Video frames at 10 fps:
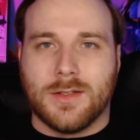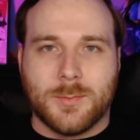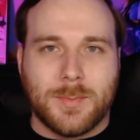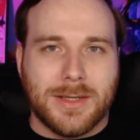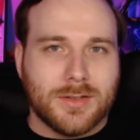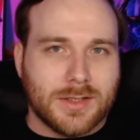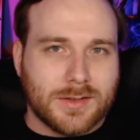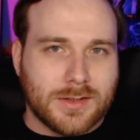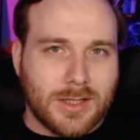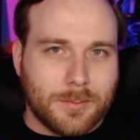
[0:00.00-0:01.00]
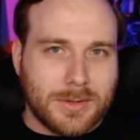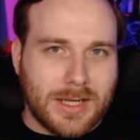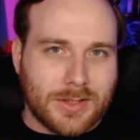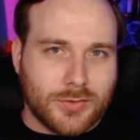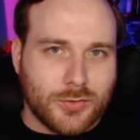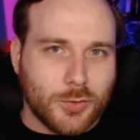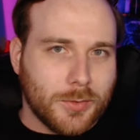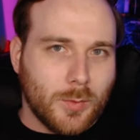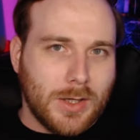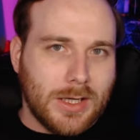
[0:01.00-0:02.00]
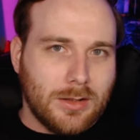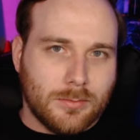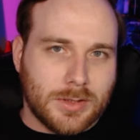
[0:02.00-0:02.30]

This spell doesn't upcast super well,